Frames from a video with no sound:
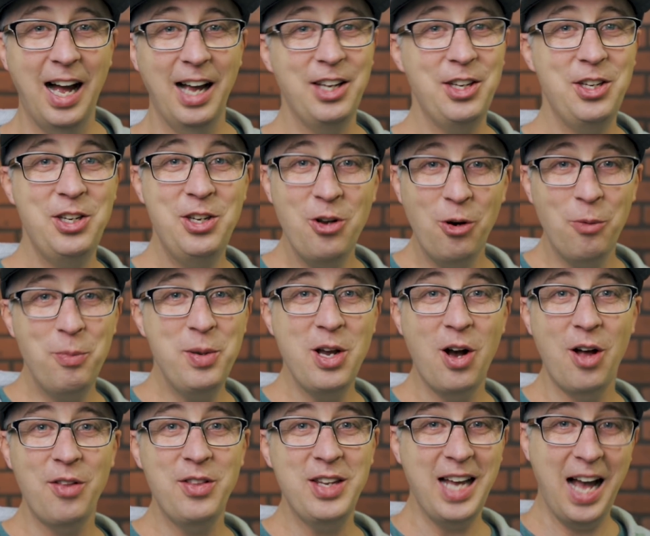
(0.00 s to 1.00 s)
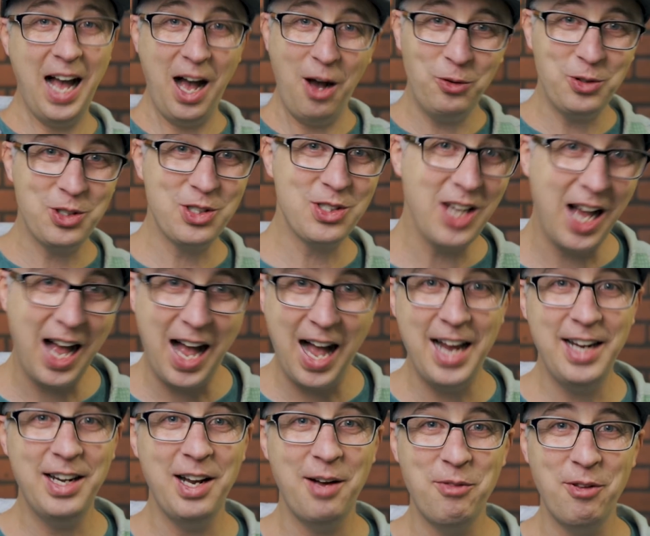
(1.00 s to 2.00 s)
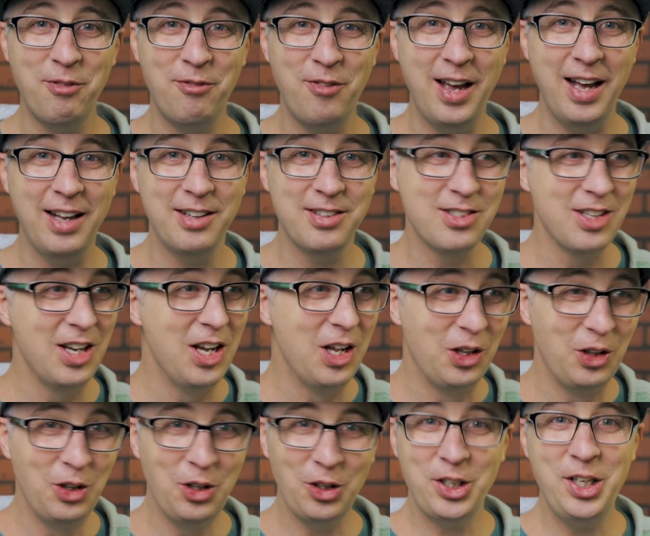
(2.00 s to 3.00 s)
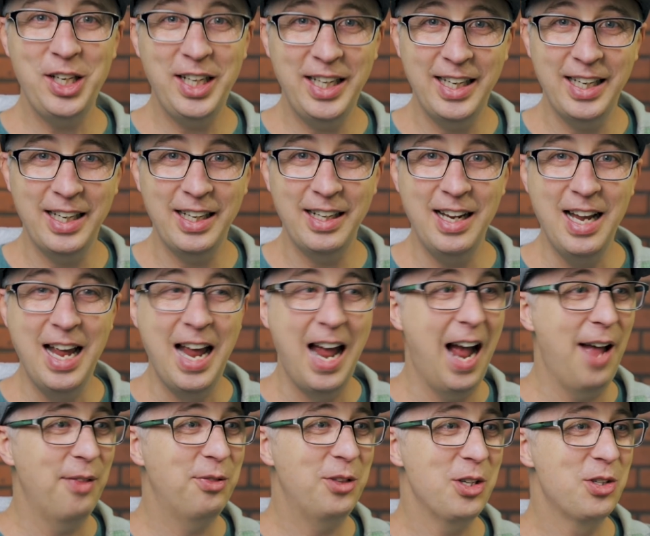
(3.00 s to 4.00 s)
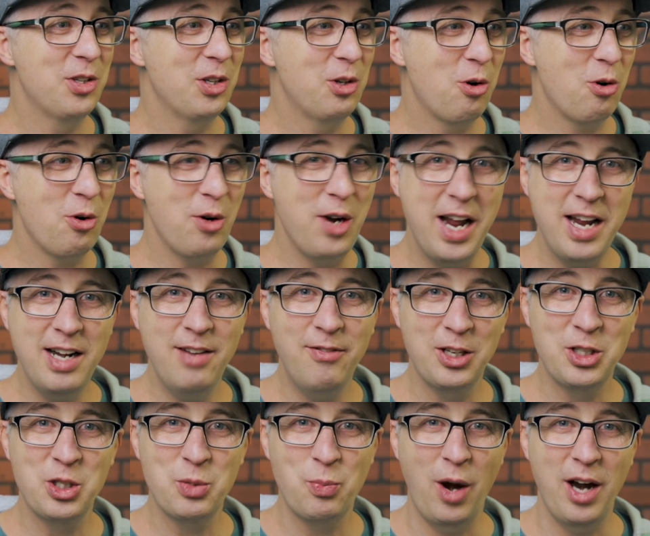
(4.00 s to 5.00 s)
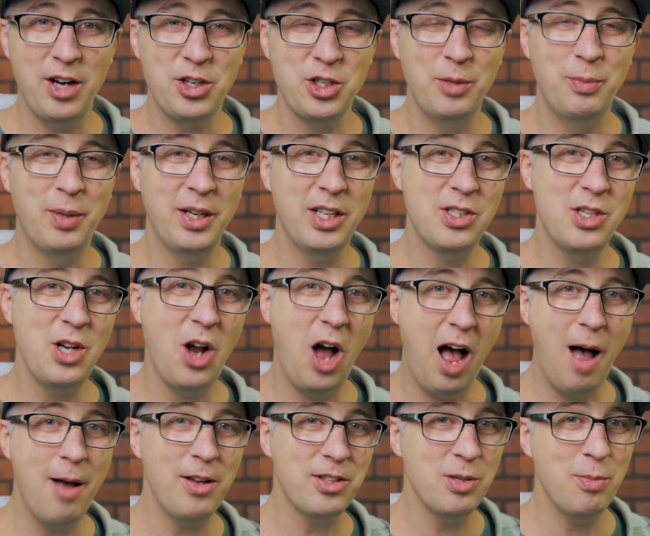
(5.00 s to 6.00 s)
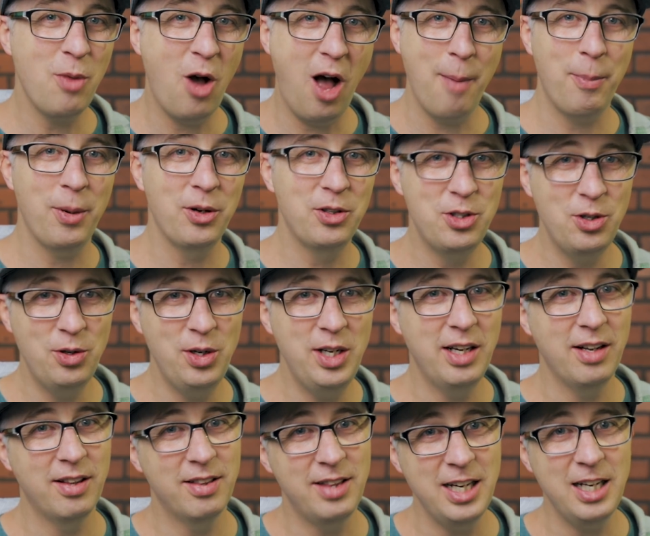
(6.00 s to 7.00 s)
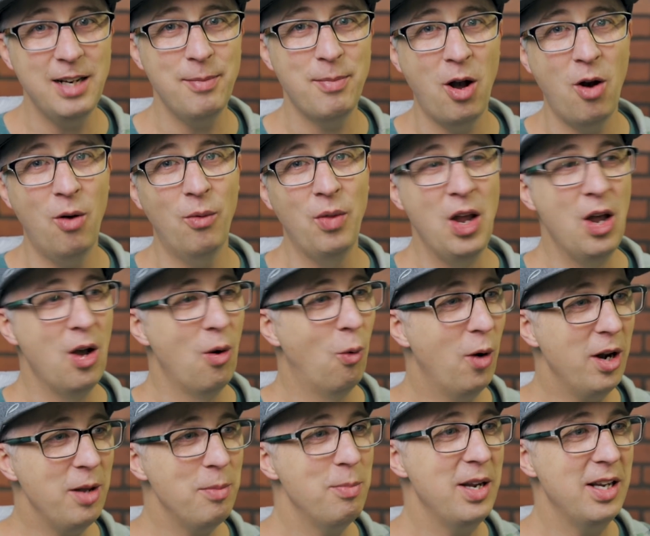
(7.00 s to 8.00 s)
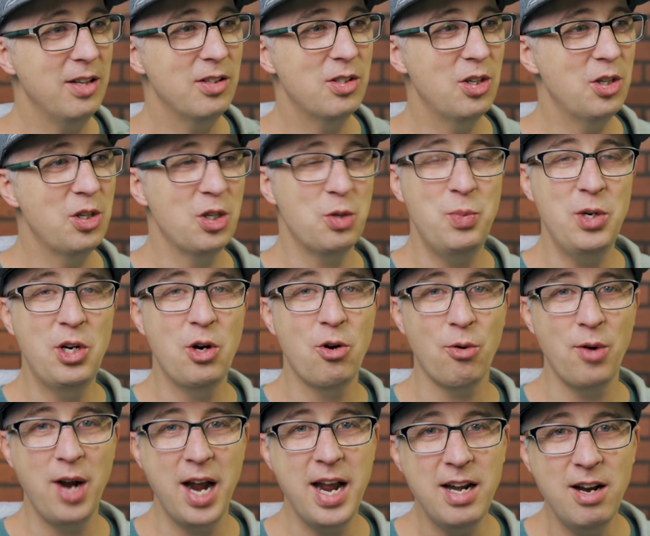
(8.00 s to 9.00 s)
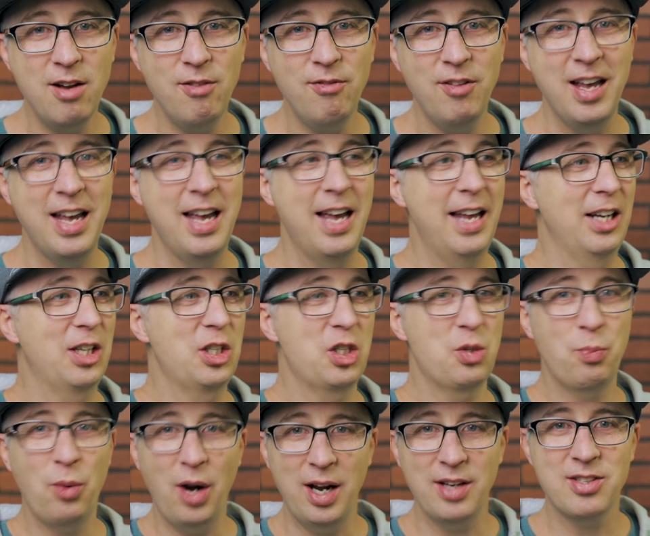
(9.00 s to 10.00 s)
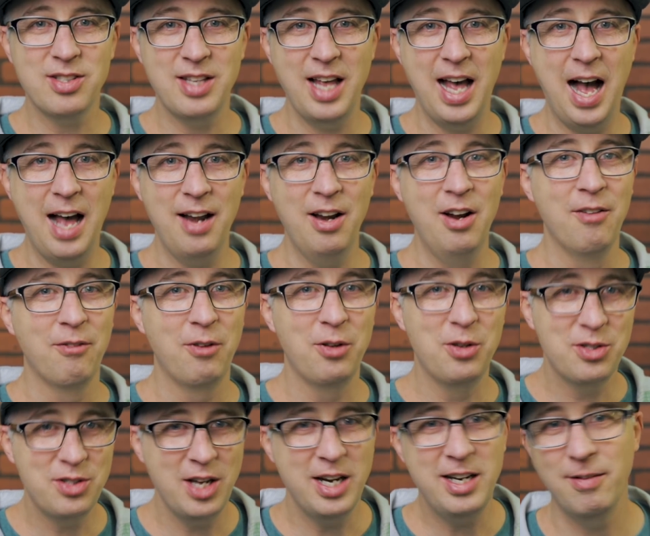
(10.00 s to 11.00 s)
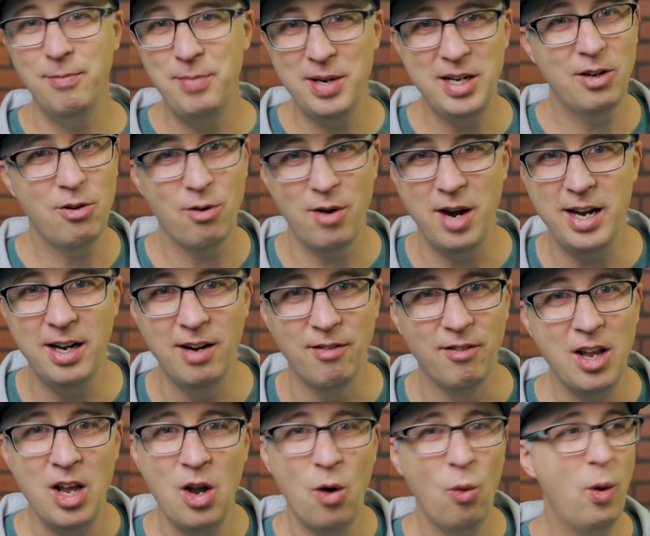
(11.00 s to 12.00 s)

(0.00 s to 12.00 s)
You'll be on the outside of the fence looking in at this creative expression, but it's an awesome opportunity to think about what it means to just be creative and express that for the sake of being creative.